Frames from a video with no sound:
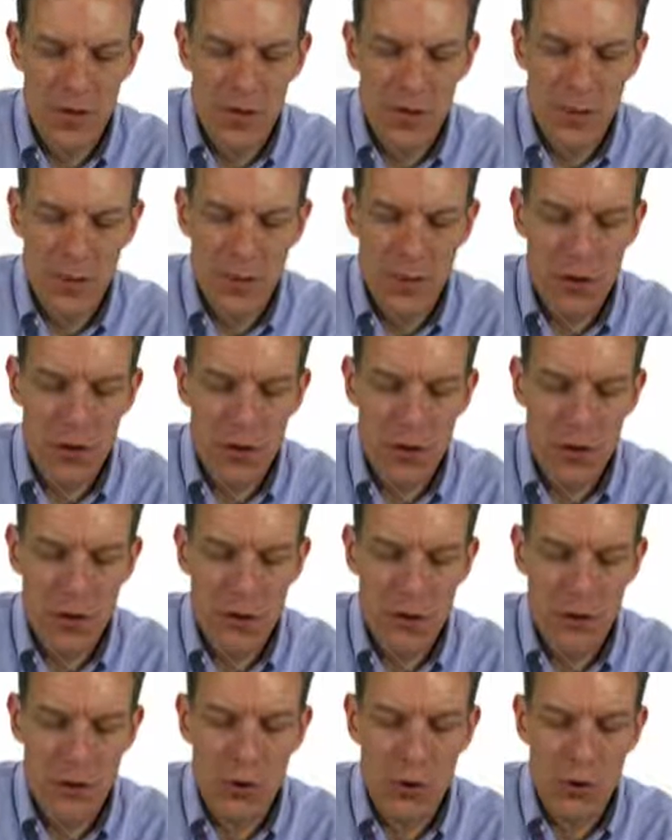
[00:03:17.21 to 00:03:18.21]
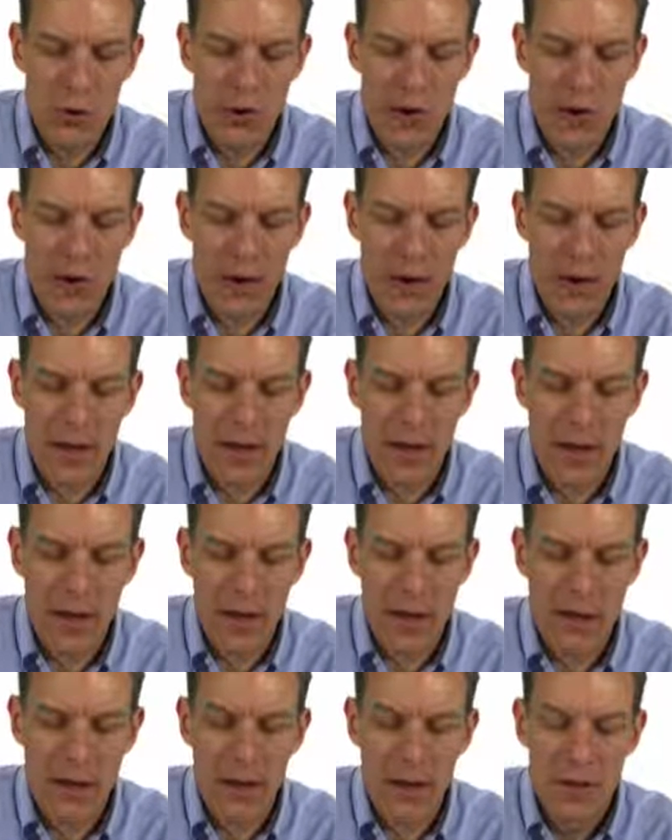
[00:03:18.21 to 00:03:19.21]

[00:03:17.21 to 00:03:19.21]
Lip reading: We can also look at